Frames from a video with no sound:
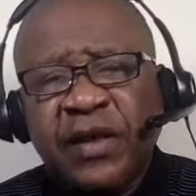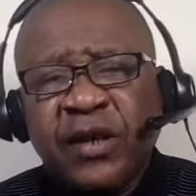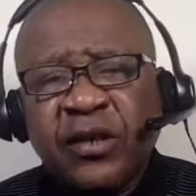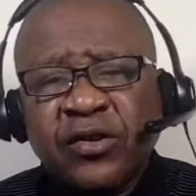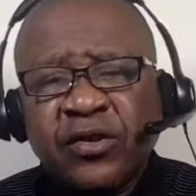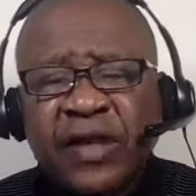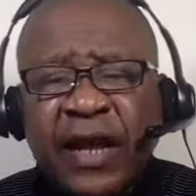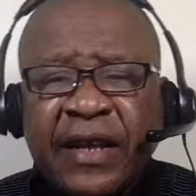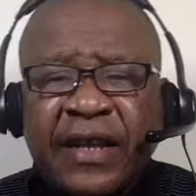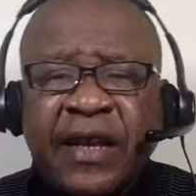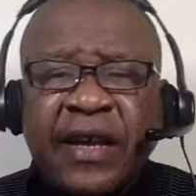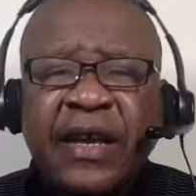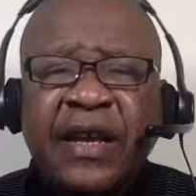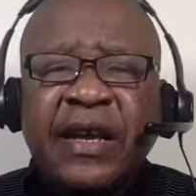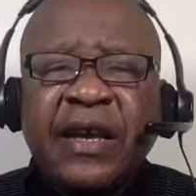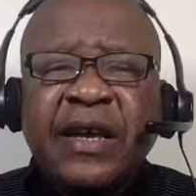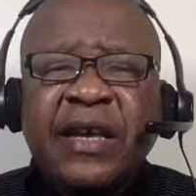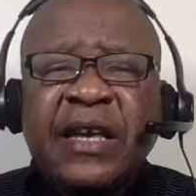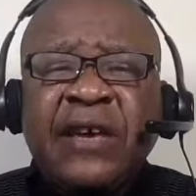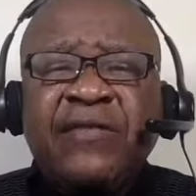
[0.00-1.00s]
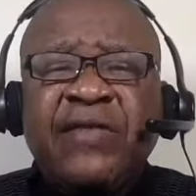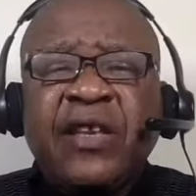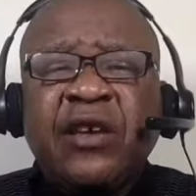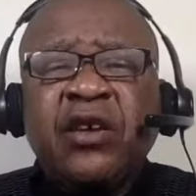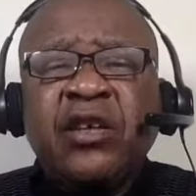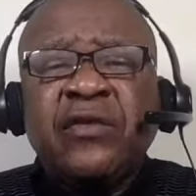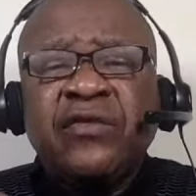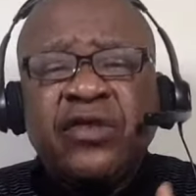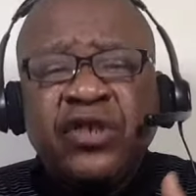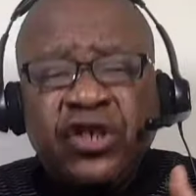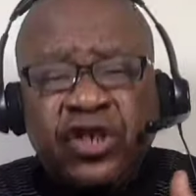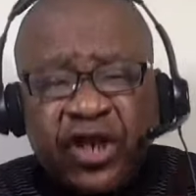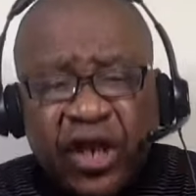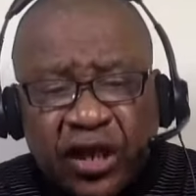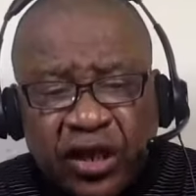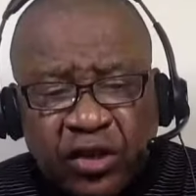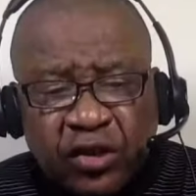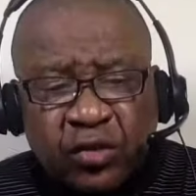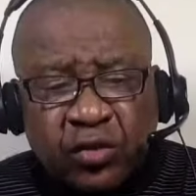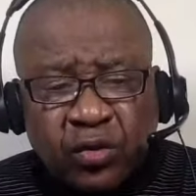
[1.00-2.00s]
So that if they don't even
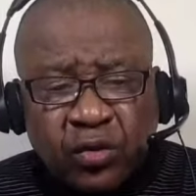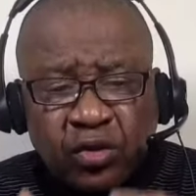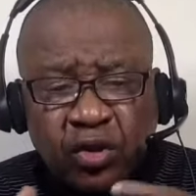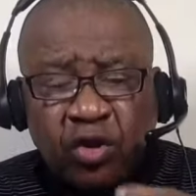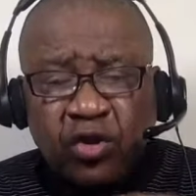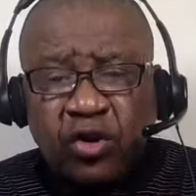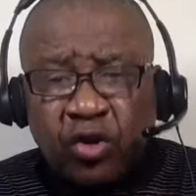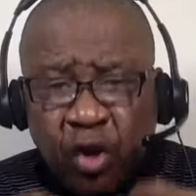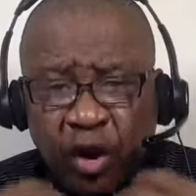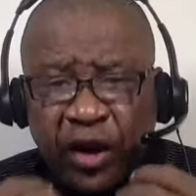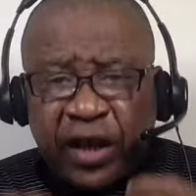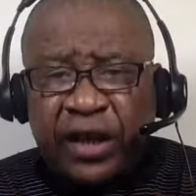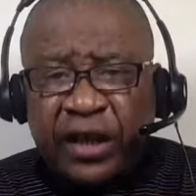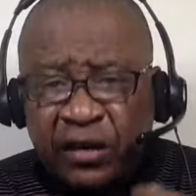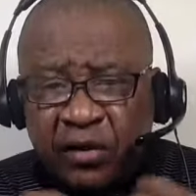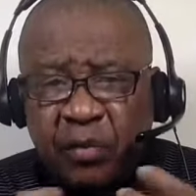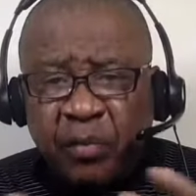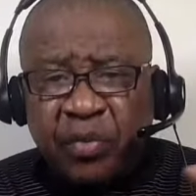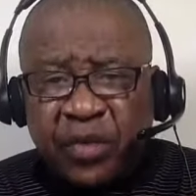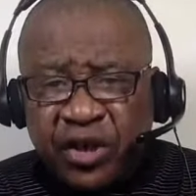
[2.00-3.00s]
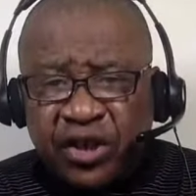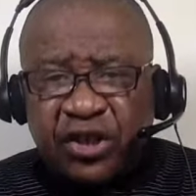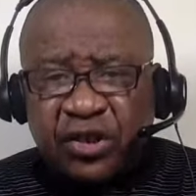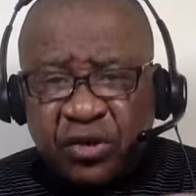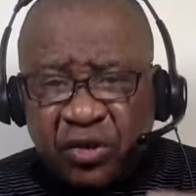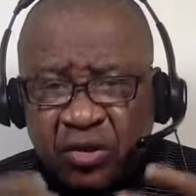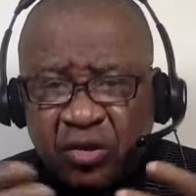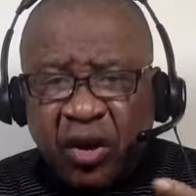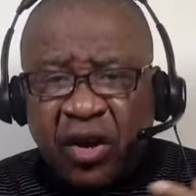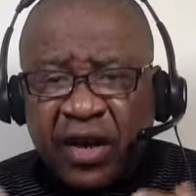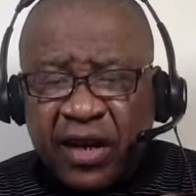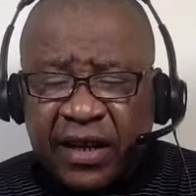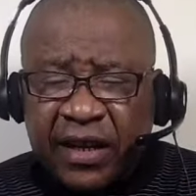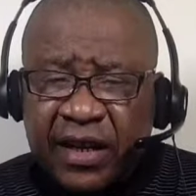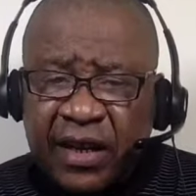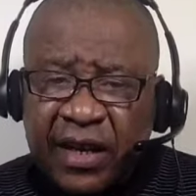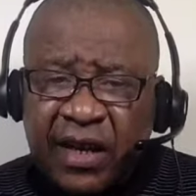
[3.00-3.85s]
change through your talking, preaching and talking,